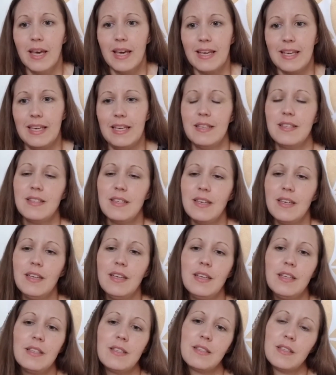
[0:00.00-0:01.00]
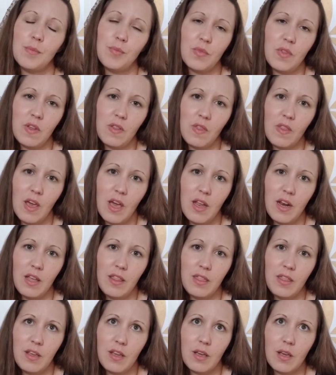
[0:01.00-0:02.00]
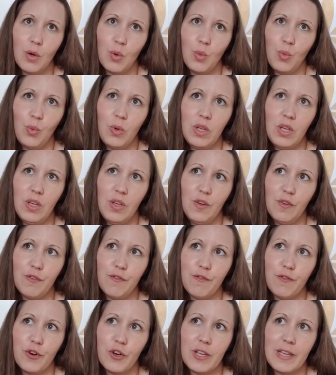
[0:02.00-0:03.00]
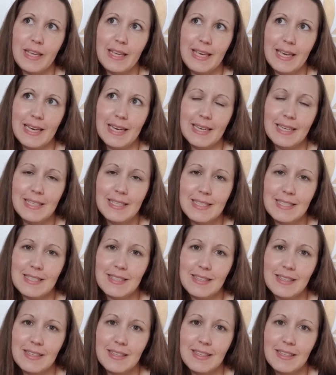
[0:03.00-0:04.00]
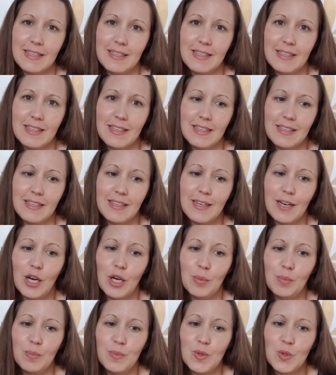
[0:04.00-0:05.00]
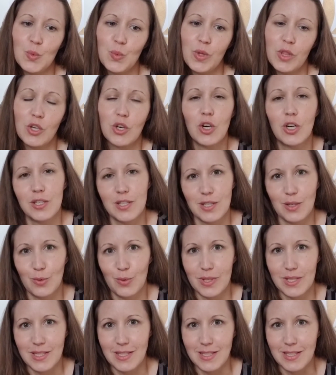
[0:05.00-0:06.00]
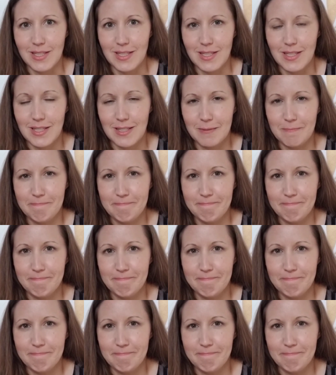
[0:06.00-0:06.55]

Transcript: Kissing is something that I think we forget comes with consequences.